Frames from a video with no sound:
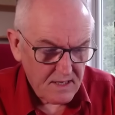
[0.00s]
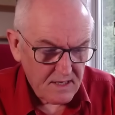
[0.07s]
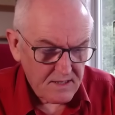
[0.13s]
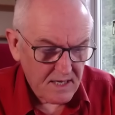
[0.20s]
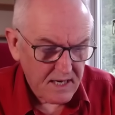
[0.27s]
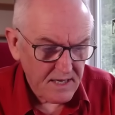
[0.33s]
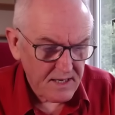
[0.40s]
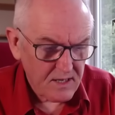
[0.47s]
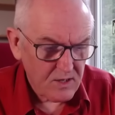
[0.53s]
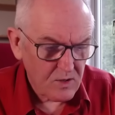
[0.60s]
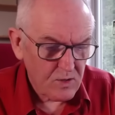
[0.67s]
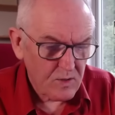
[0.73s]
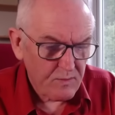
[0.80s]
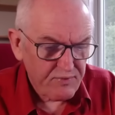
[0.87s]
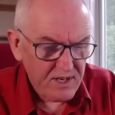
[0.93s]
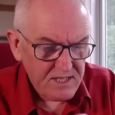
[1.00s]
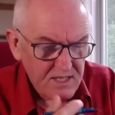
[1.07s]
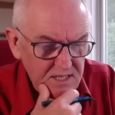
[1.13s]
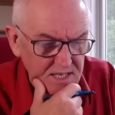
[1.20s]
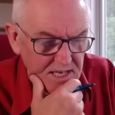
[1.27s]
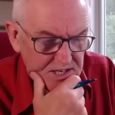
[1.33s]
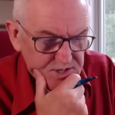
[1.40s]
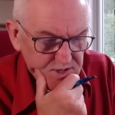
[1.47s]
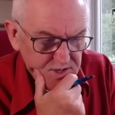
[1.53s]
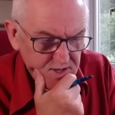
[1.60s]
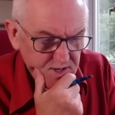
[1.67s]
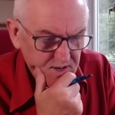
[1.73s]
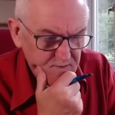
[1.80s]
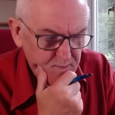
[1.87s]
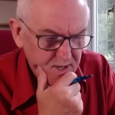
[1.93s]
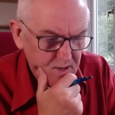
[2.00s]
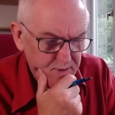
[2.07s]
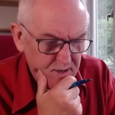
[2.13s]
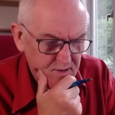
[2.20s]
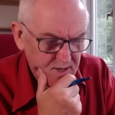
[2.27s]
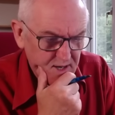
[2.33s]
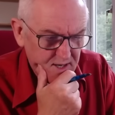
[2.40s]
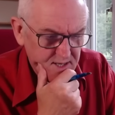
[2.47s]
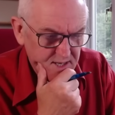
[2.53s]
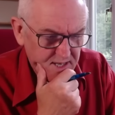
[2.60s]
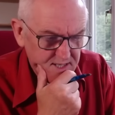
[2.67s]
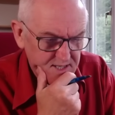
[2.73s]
The clinical presentation of myopericarditis